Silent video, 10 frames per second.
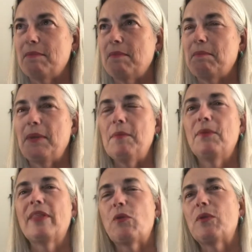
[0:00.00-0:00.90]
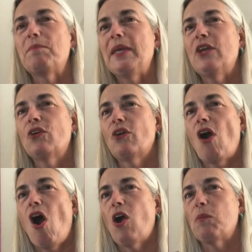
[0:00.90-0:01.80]
people that would mean her
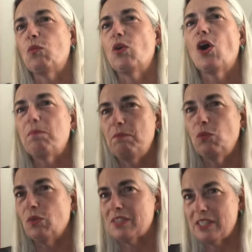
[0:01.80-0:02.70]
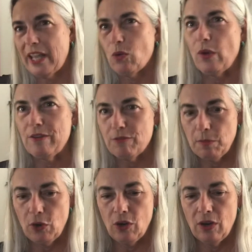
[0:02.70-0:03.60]
harm will stay away from
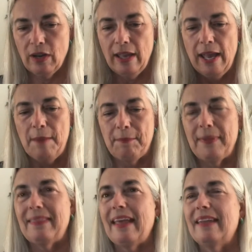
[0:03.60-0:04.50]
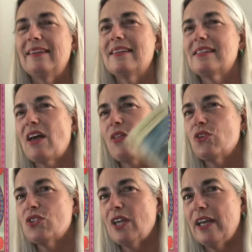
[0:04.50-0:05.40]
her. But then this other
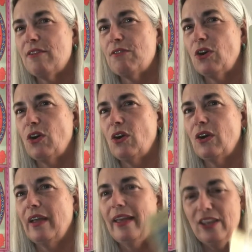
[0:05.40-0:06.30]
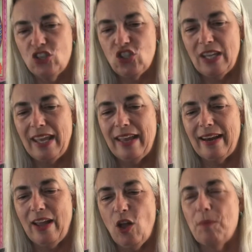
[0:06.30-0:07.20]
side of her, she can't
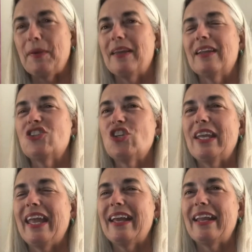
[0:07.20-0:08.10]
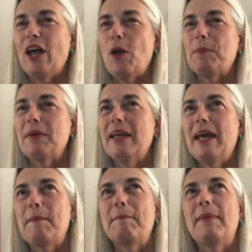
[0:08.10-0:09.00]
help it. She can't help
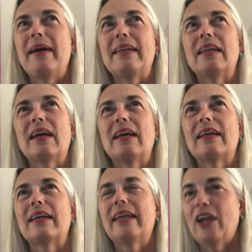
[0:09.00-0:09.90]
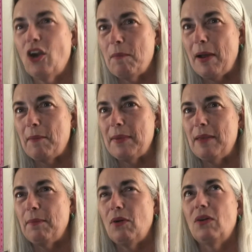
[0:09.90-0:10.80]
but care about
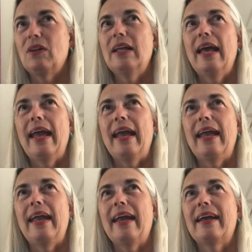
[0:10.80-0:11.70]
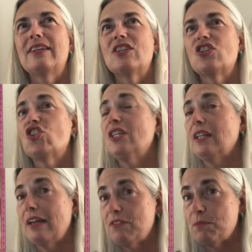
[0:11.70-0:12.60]
people, and she
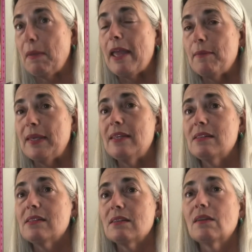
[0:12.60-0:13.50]
loves babies.